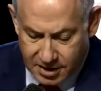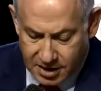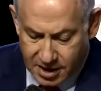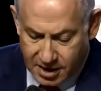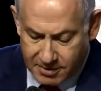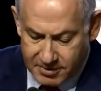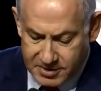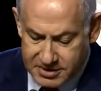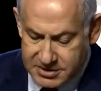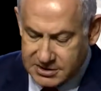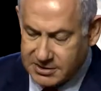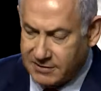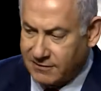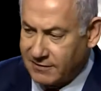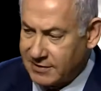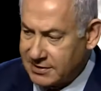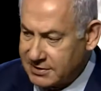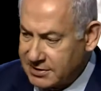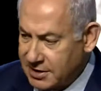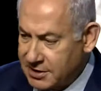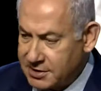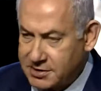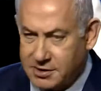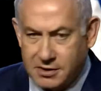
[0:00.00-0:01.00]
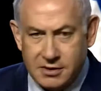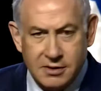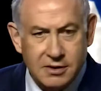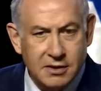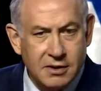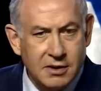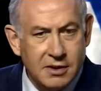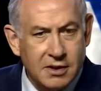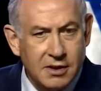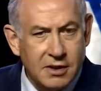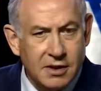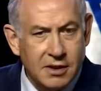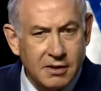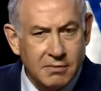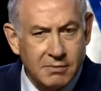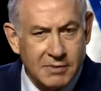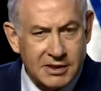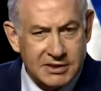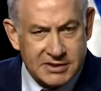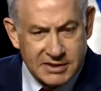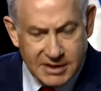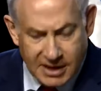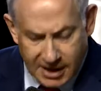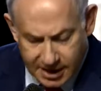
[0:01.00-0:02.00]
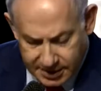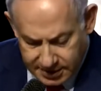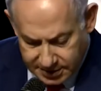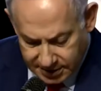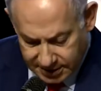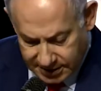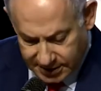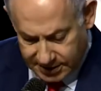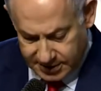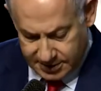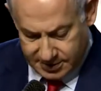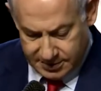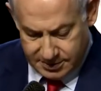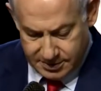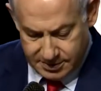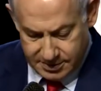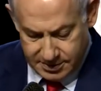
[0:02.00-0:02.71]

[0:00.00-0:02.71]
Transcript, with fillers: common civilization must stand together,